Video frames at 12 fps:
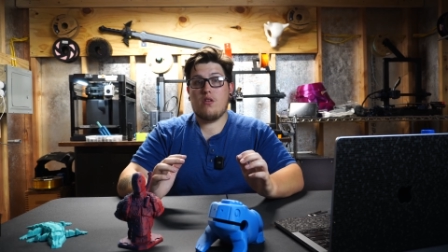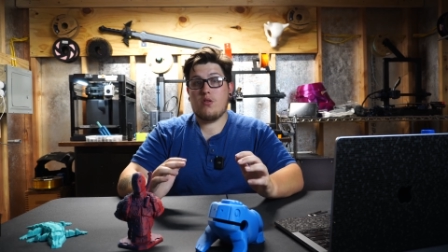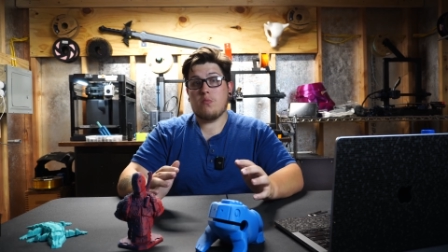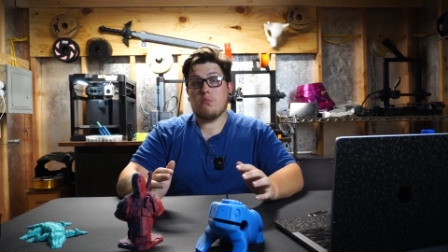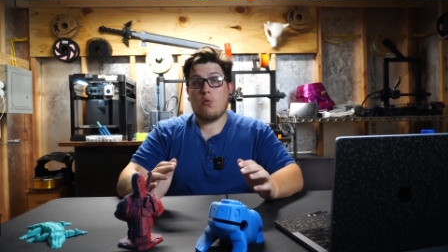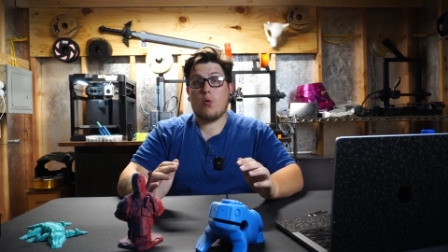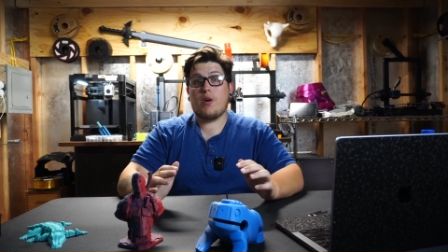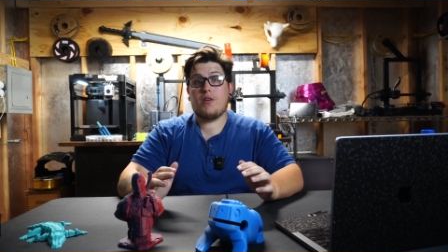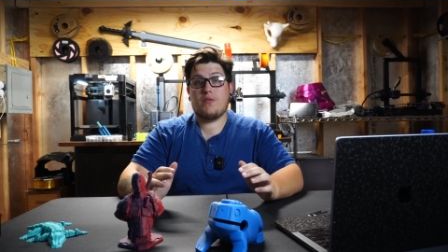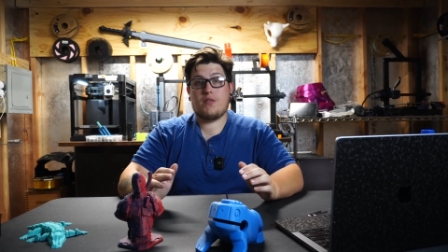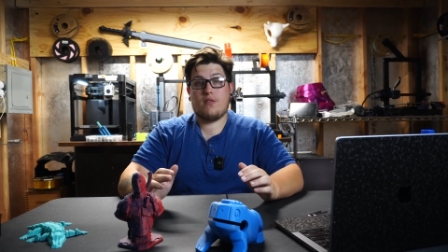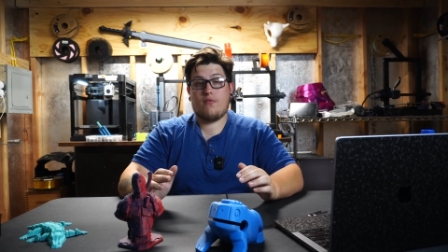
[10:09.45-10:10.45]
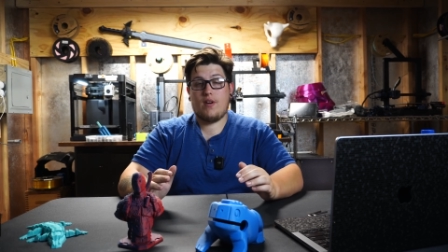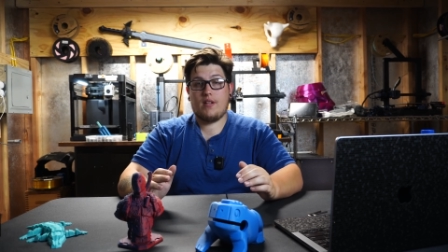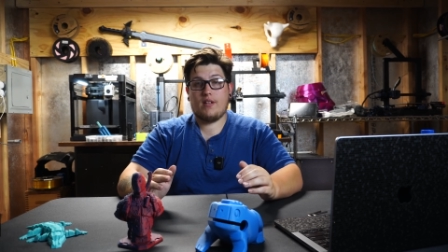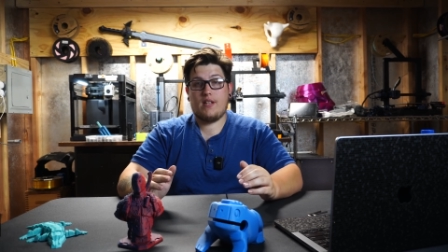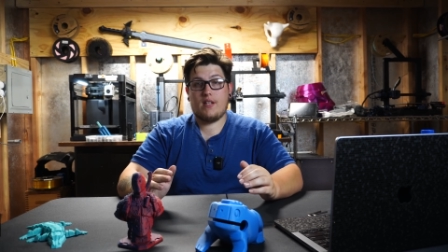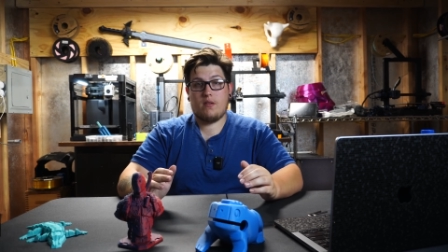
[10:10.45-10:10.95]
The more user
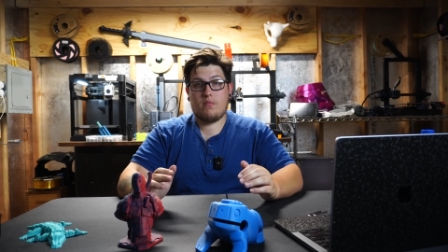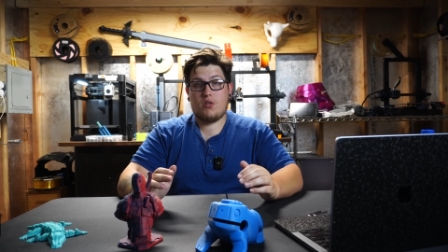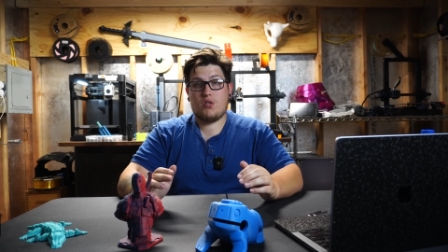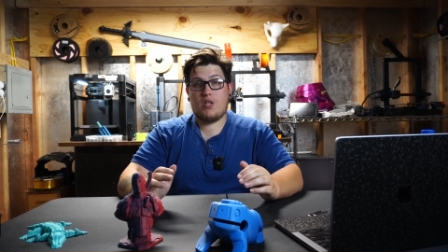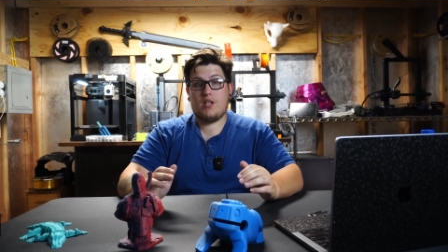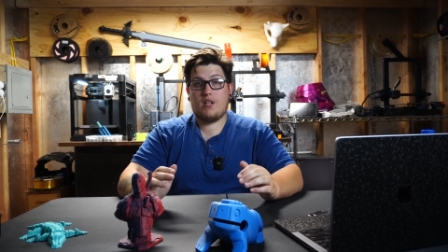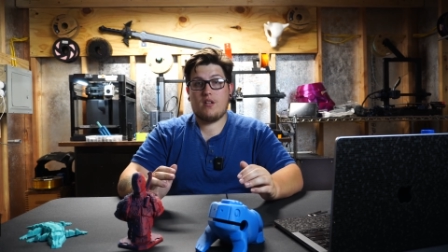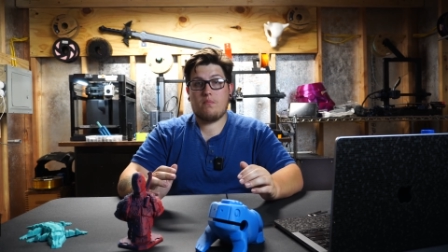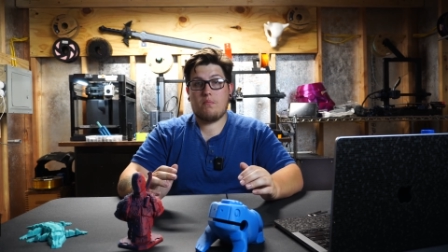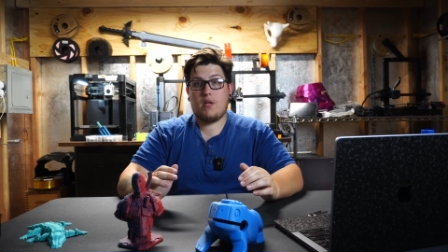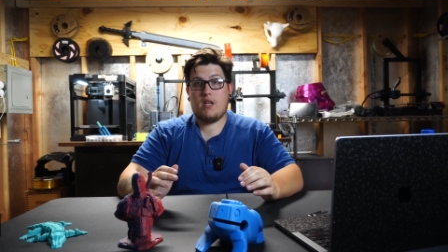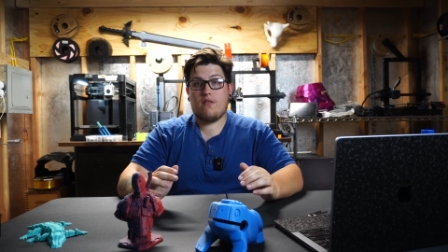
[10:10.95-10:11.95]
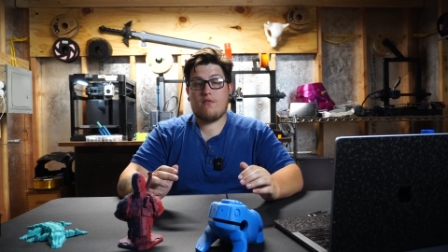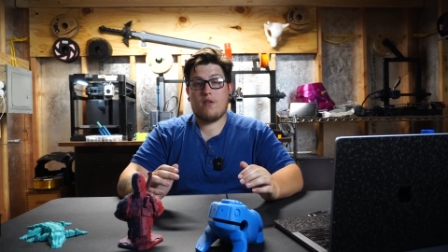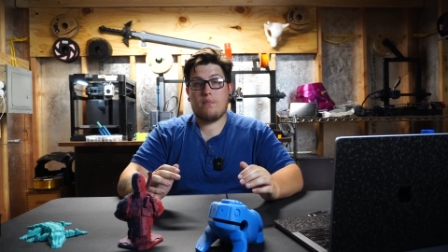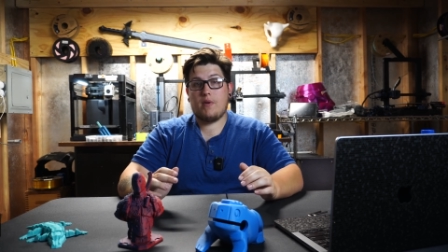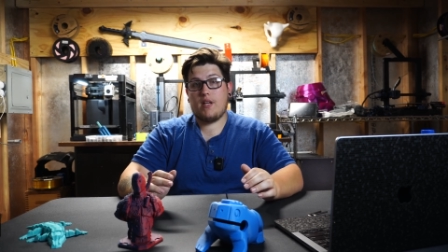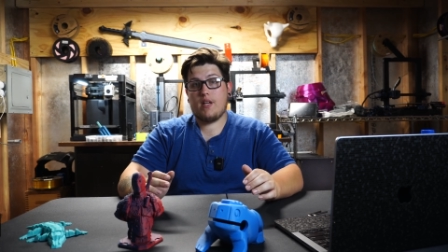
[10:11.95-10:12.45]
friendly that a machine can be
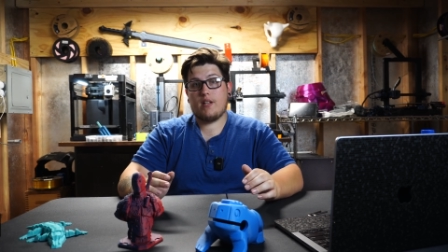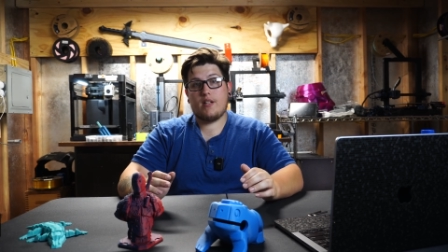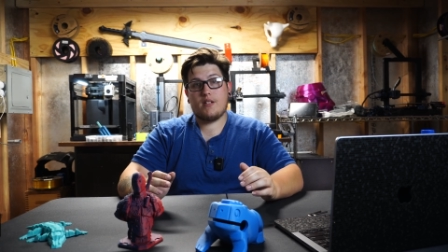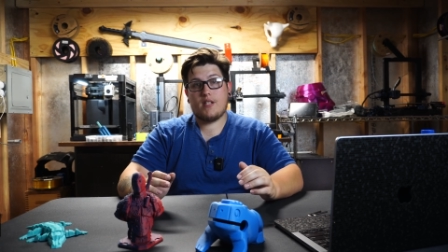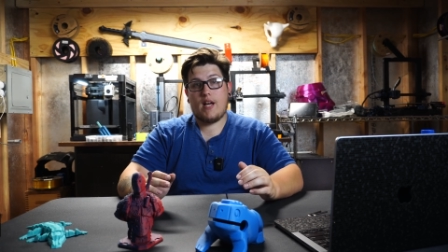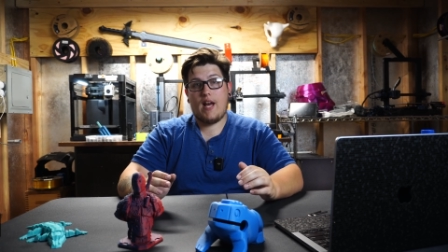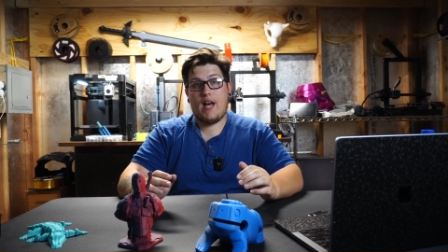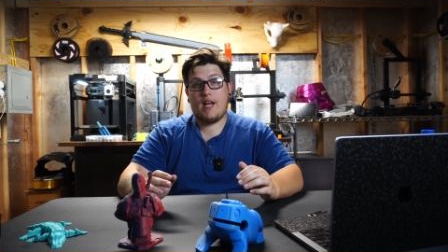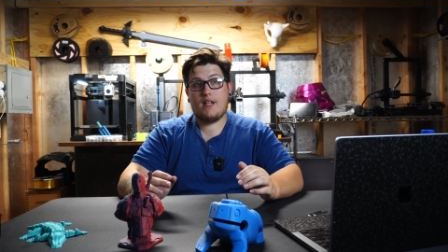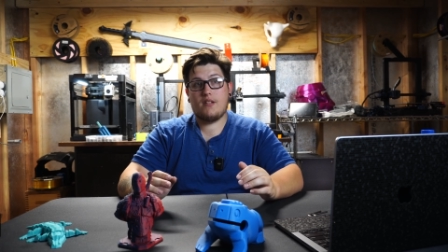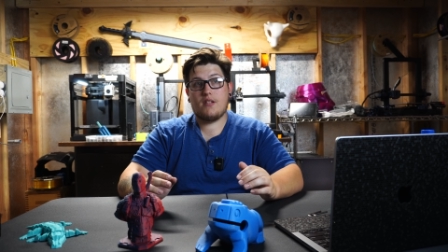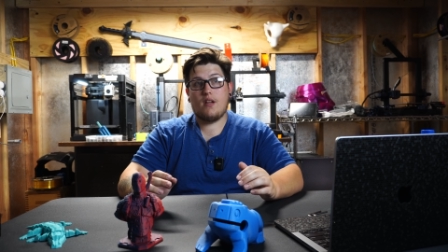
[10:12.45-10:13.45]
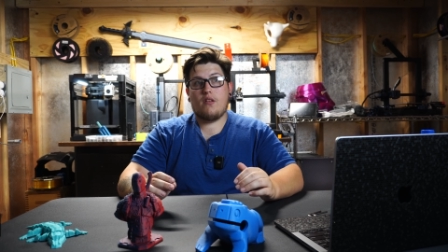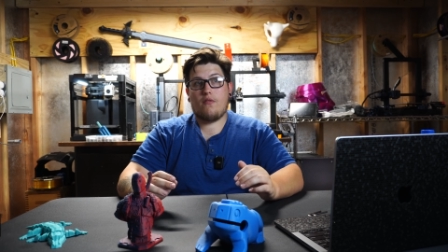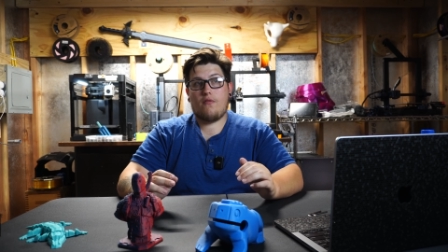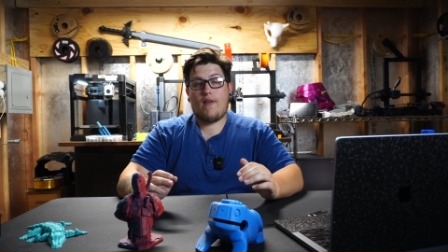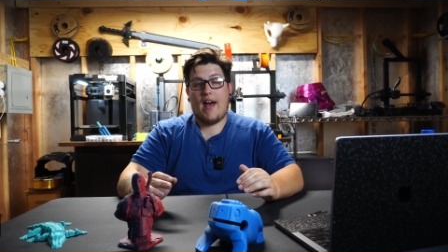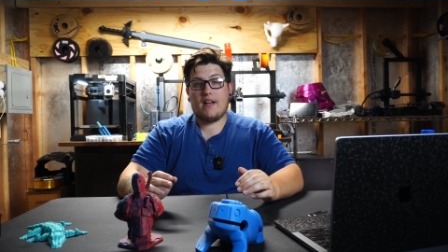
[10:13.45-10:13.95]
from beginning to end, the
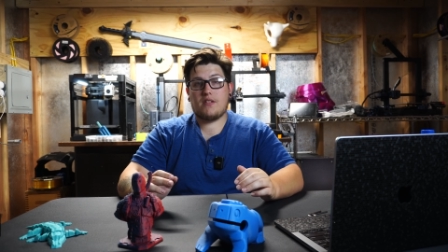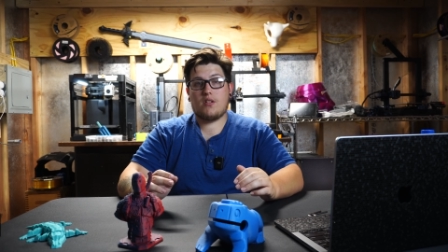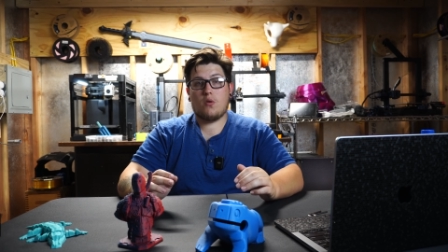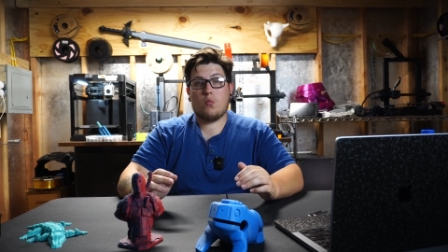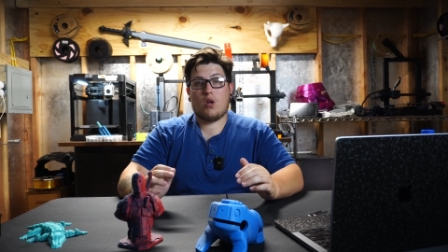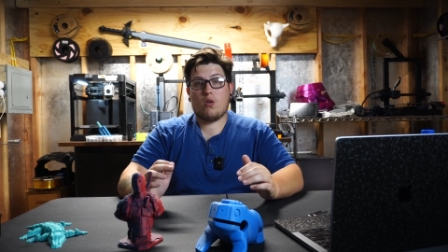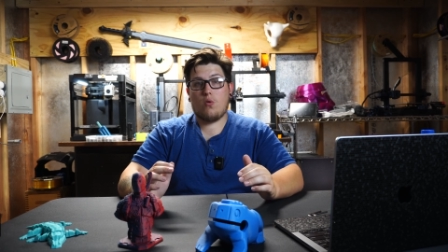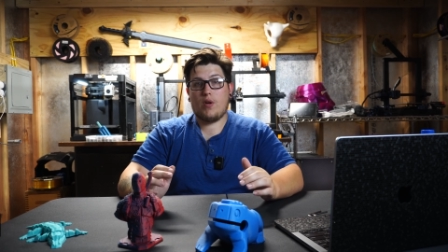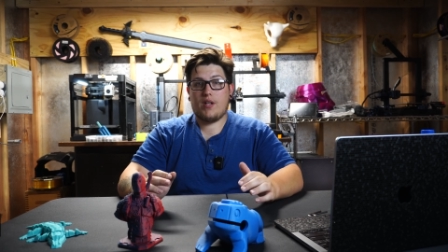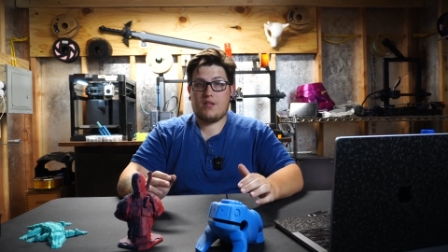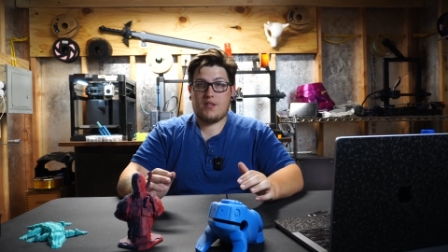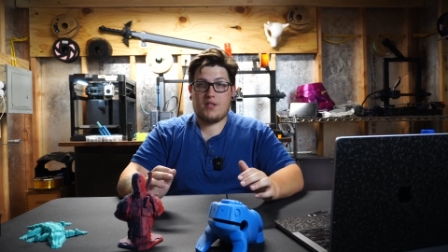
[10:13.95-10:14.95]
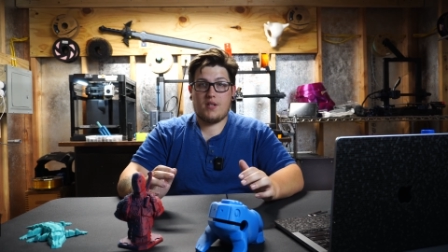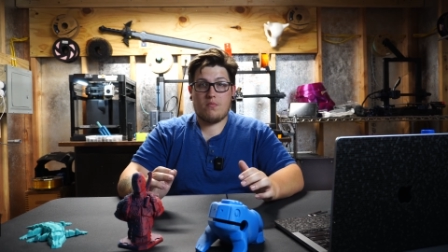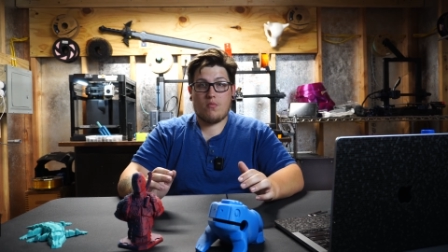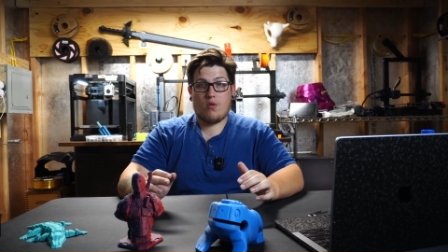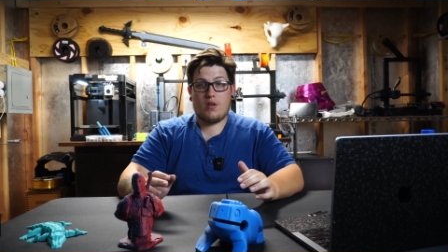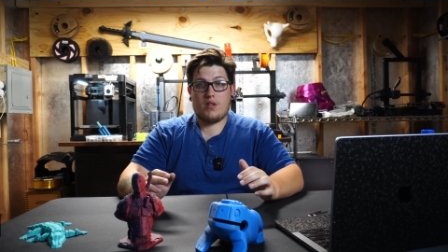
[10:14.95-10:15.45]
faster we're going to see
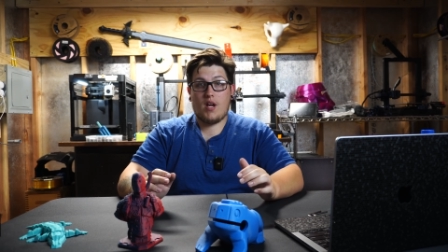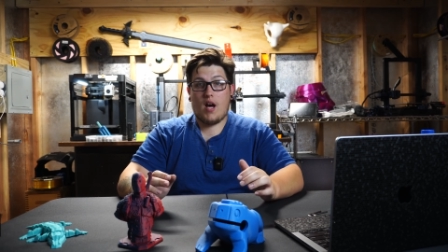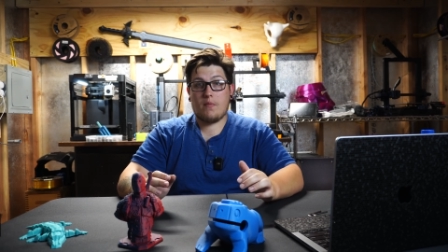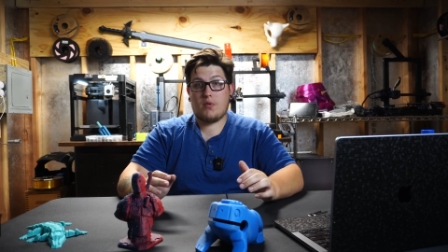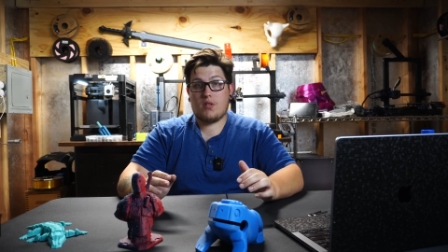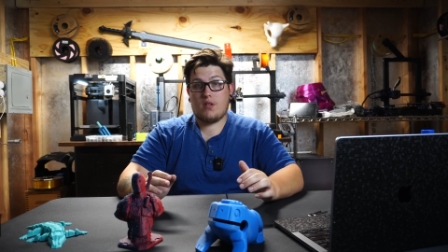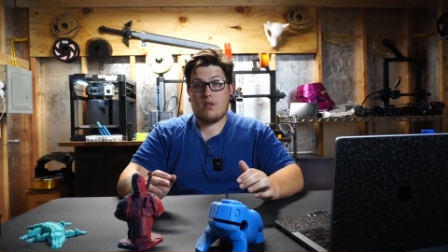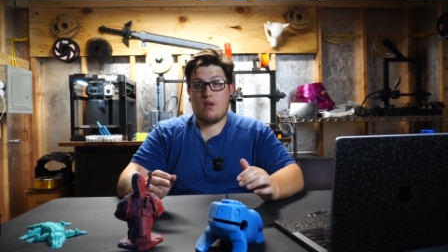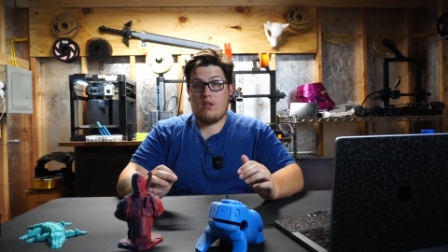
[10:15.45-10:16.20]
more adoption.